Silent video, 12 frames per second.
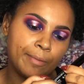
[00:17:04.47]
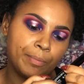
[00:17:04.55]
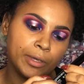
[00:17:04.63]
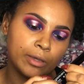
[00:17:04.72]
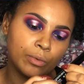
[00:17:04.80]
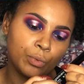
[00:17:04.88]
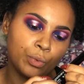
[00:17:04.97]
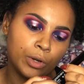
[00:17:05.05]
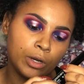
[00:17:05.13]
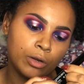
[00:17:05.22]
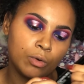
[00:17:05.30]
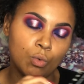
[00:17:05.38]
Epic
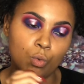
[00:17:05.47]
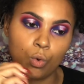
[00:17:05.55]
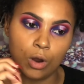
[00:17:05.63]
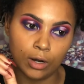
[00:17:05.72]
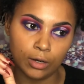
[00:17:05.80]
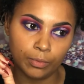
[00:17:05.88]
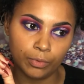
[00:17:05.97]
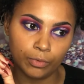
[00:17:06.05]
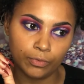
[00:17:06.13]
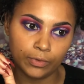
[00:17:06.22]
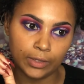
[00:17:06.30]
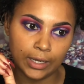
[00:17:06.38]
Wear
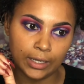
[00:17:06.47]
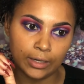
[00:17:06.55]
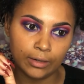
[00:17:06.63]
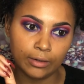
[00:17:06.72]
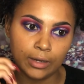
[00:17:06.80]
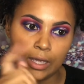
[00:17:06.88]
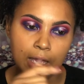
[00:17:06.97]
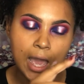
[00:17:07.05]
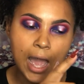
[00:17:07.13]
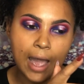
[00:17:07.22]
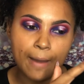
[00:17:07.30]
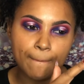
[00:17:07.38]
Waterproof Liner.
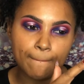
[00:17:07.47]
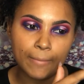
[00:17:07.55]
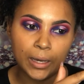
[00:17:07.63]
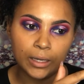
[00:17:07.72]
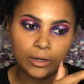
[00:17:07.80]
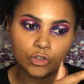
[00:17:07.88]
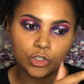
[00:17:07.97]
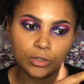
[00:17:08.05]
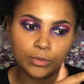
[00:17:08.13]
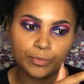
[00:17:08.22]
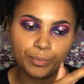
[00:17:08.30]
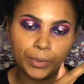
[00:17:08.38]
I might should
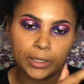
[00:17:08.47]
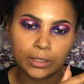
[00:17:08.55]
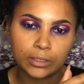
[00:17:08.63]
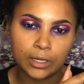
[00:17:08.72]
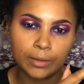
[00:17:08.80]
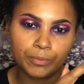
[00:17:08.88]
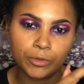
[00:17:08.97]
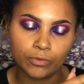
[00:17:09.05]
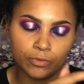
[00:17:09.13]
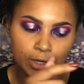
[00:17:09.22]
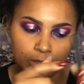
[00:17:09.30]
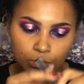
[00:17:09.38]
have picked up the
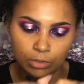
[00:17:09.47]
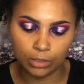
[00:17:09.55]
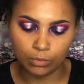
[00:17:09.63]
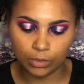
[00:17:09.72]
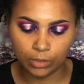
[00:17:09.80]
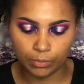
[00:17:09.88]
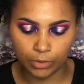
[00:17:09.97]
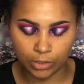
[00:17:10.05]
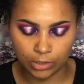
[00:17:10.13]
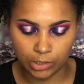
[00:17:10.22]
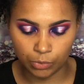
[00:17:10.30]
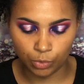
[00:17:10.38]
regular one,
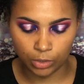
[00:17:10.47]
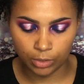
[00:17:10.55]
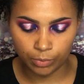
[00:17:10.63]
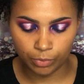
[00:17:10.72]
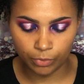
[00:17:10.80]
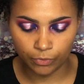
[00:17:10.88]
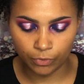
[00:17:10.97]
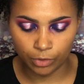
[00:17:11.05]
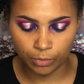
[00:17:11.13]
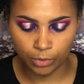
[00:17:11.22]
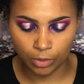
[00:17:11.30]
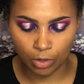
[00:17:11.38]
because the waterproof
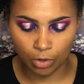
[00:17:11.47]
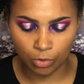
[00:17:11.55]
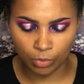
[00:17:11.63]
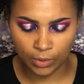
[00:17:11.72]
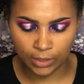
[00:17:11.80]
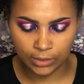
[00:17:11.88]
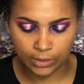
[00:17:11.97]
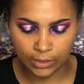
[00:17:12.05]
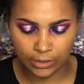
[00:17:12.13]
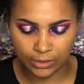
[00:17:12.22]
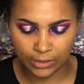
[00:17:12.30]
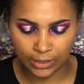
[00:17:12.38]
formula always
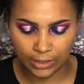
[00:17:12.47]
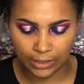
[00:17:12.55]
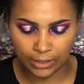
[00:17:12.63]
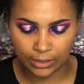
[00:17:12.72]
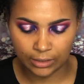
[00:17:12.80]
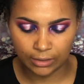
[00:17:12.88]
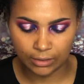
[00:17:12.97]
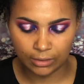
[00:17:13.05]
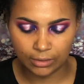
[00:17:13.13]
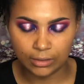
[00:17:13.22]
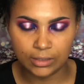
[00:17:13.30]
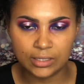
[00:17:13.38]
is like
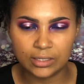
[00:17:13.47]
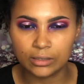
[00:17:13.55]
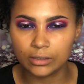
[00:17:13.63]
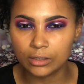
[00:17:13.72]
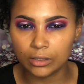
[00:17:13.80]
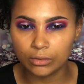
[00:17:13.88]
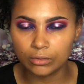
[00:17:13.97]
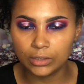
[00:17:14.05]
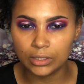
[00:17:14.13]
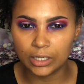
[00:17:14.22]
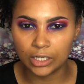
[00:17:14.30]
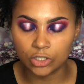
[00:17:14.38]

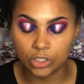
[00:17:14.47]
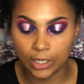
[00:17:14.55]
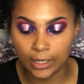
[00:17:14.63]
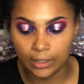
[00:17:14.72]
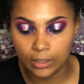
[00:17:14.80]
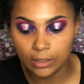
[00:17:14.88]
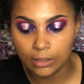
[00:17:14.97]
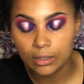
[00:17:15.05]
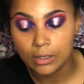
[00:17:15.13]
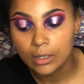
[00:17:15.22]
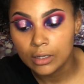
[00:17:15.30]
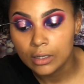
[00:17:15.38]
silicone-y, like shiny.